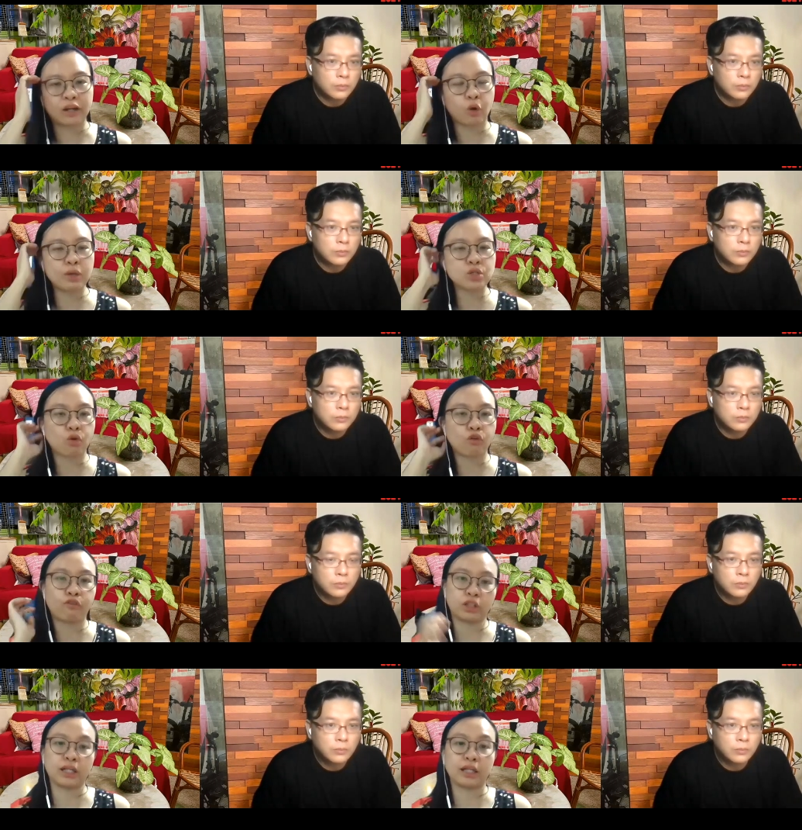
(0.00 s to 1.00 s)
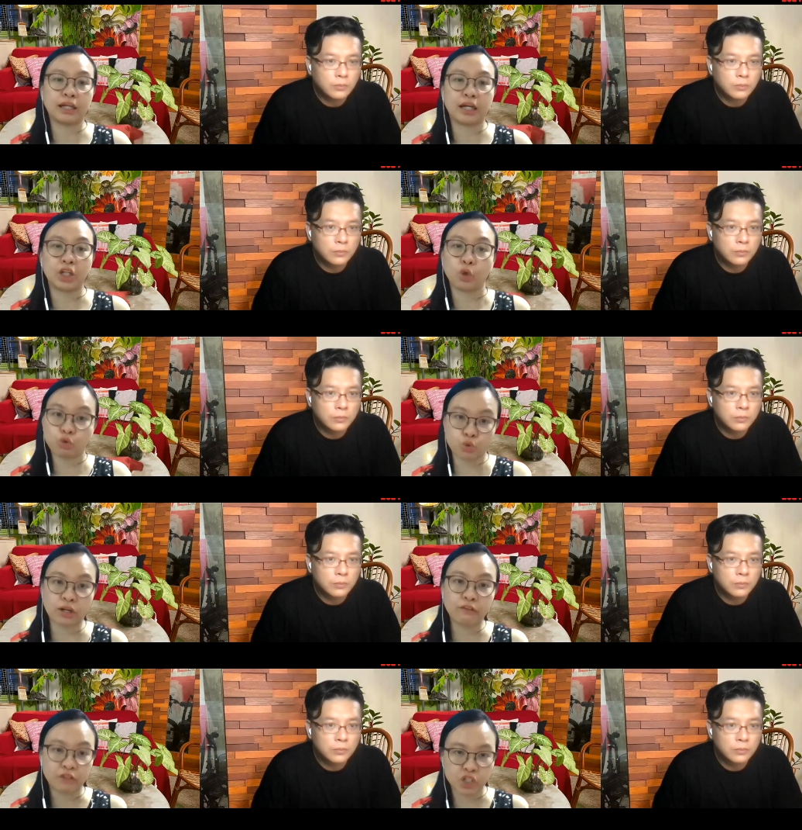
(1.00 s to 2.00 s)
Speaker 1: and always go for the uh, low
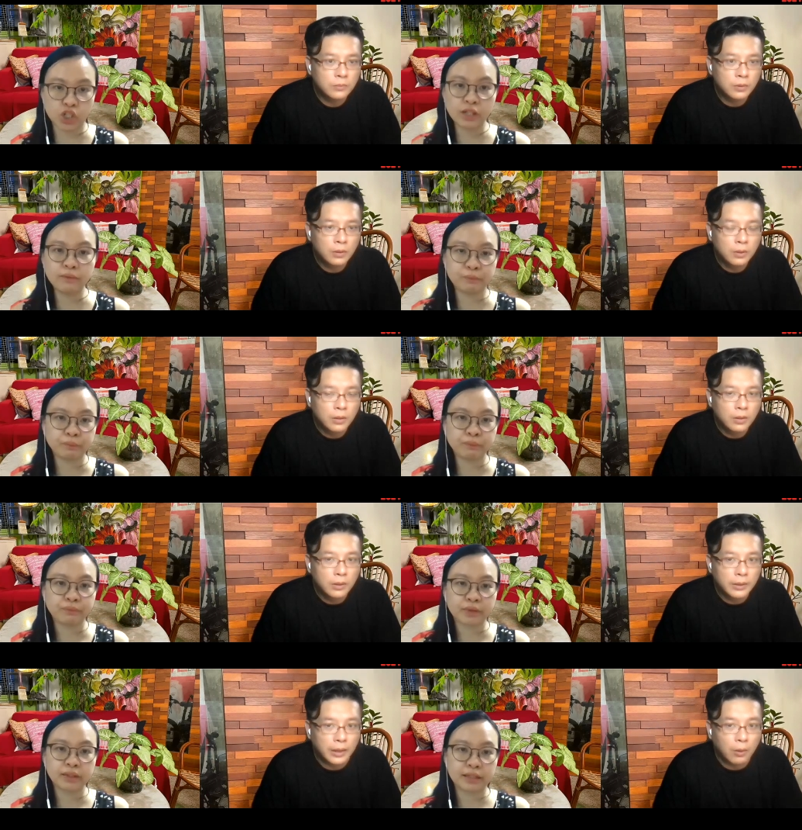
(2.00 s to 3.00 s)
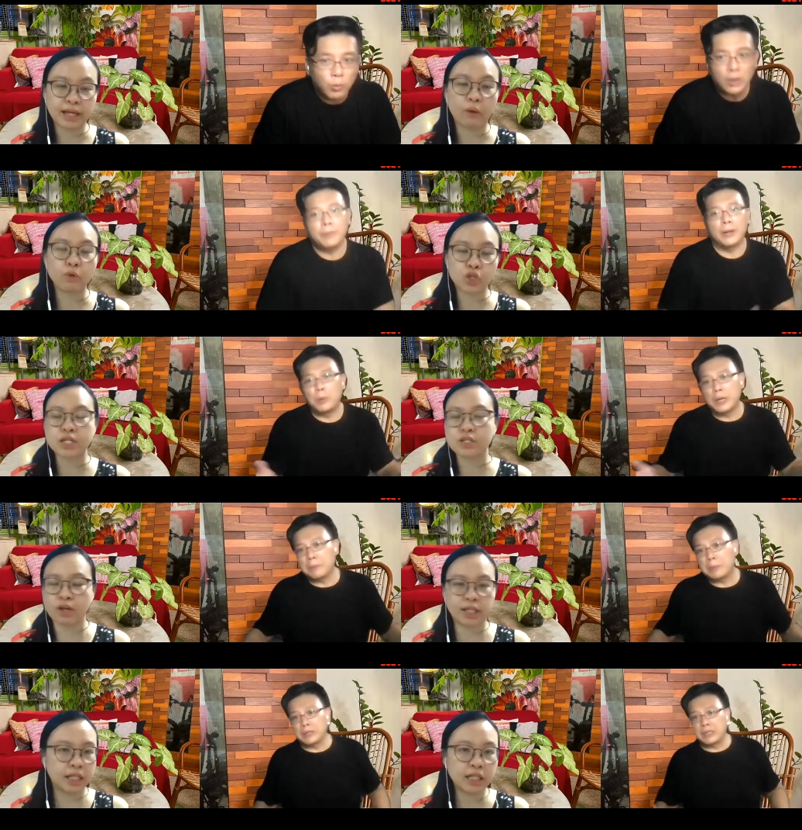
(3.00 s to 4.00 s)
sugar version. Yeah, which yeah. is
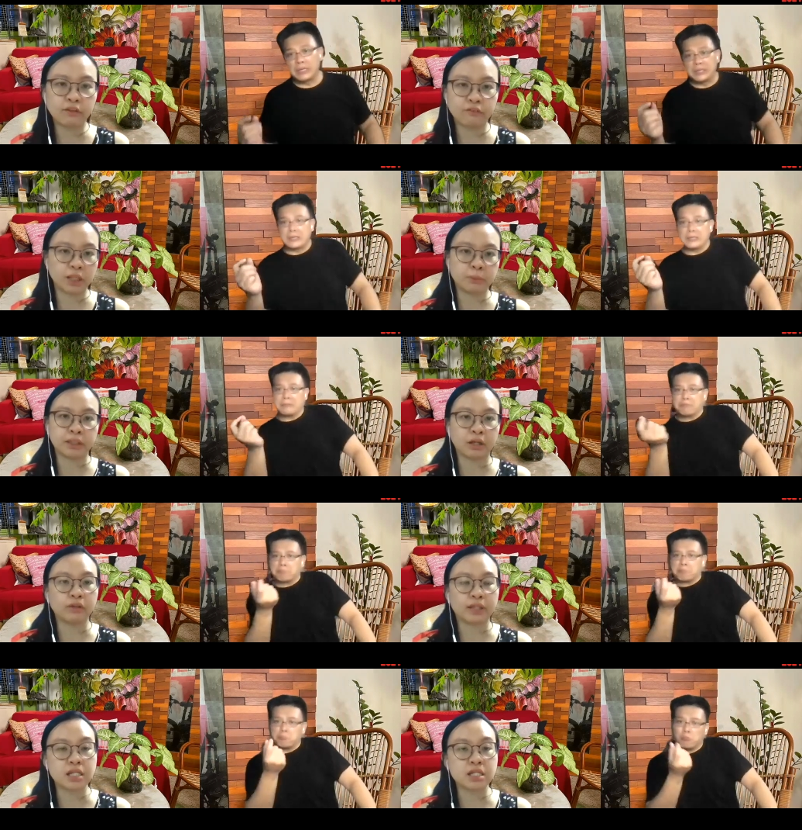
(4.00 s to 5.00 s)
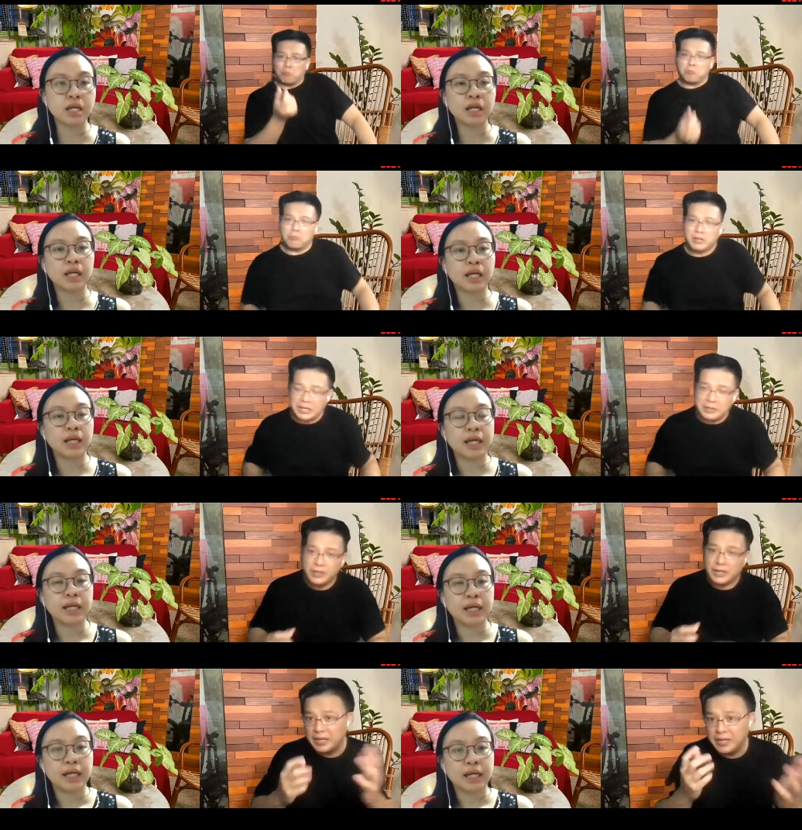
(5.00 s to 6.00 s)
what readily about, available the, nowadays.
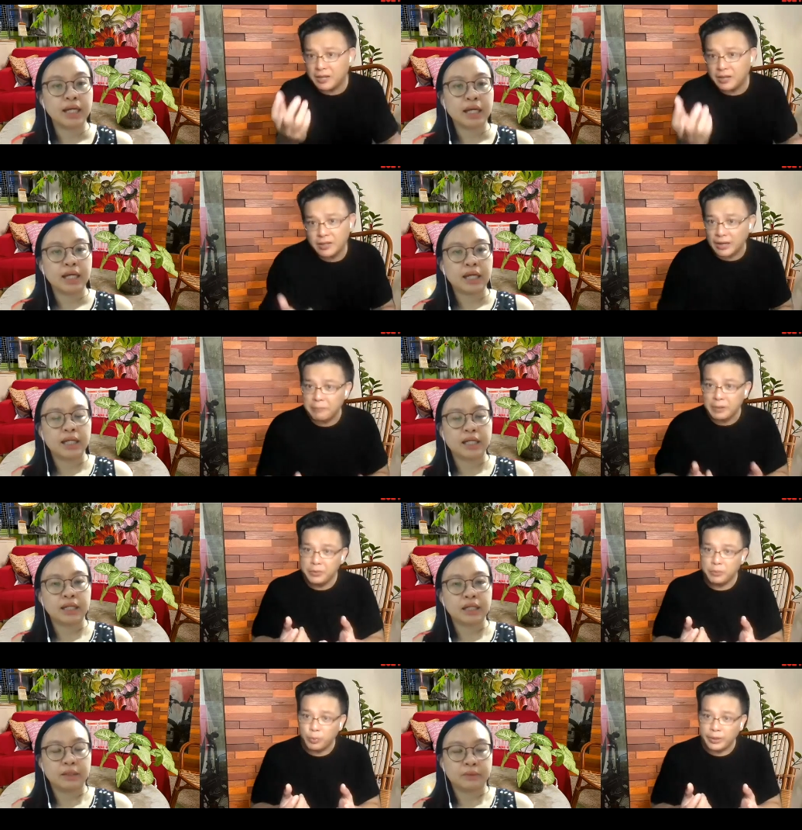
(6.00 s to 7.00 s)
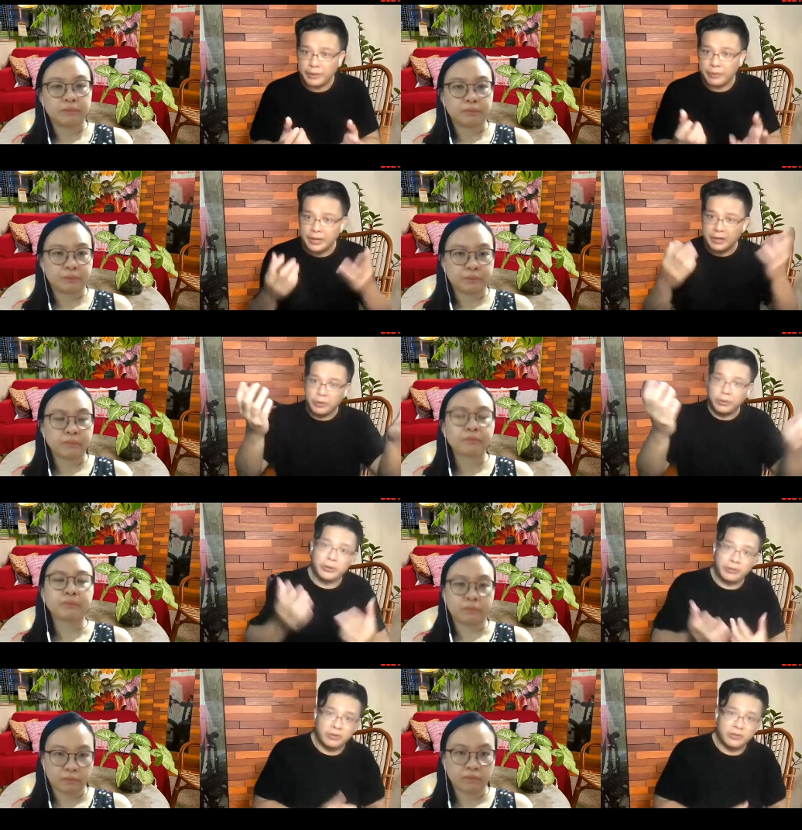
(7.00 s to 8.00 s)
Speaker 2: Cl- clinically, I mean, when
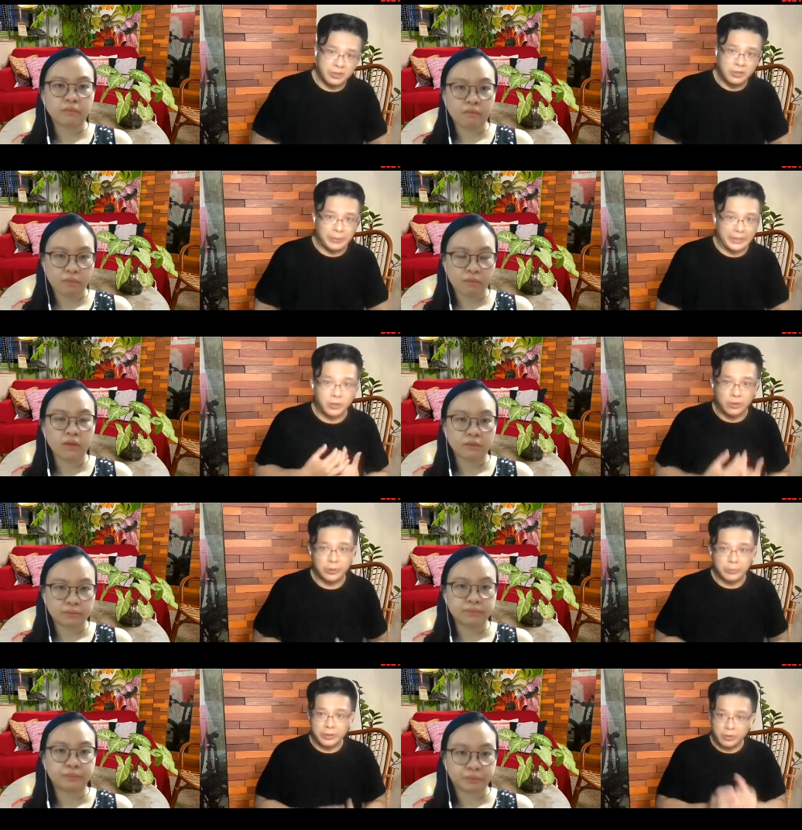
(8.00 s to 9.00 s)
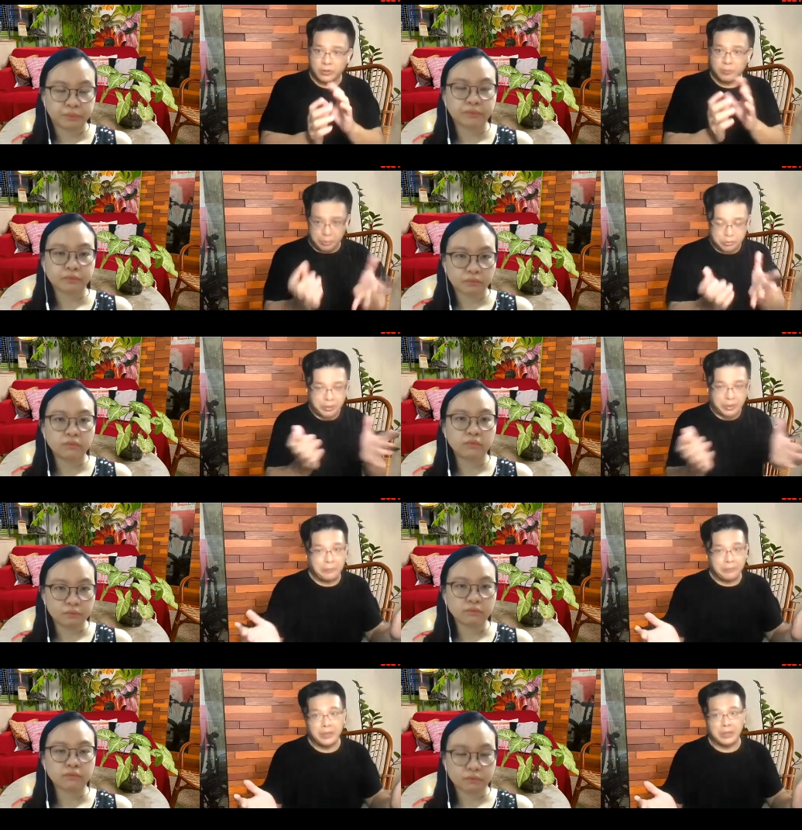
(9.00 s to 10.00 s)
when I go and see my doctor, my doctor
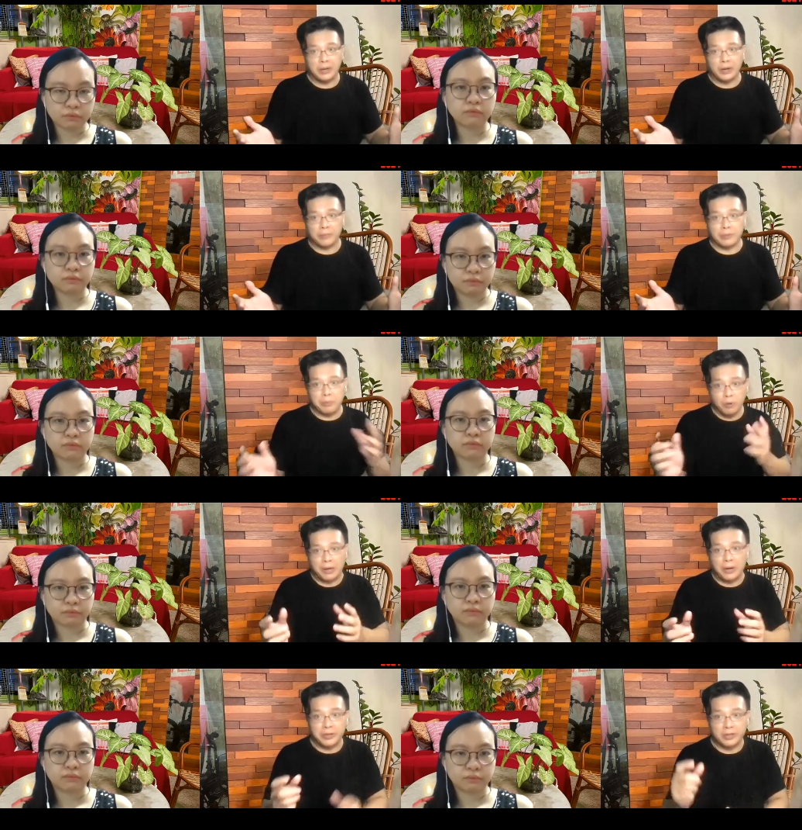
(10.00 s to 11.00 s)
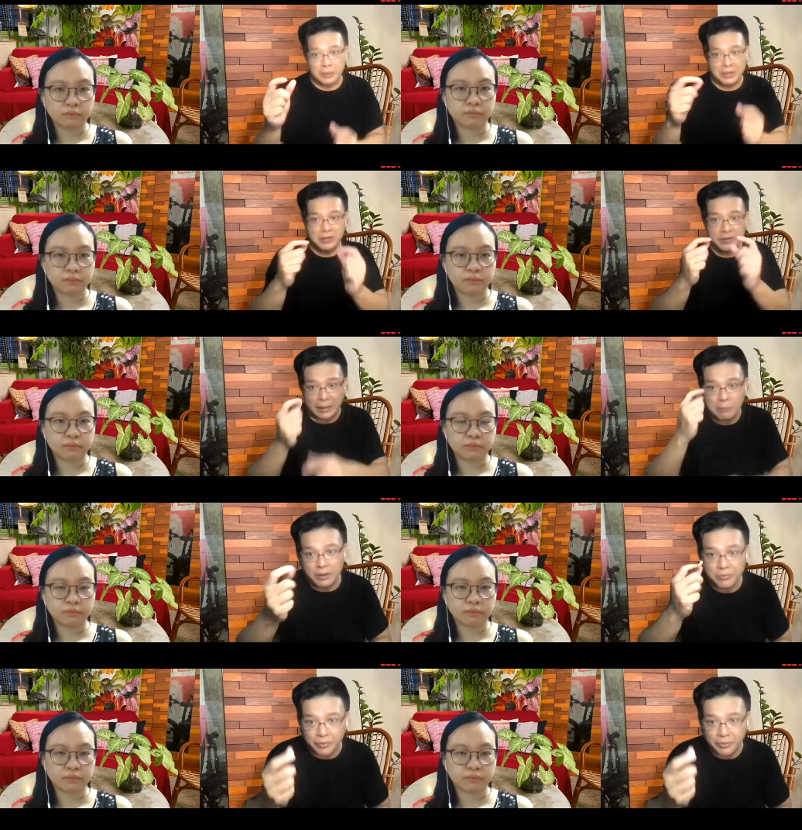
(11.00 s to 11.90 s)
prescribed me uh, the probiotics, but the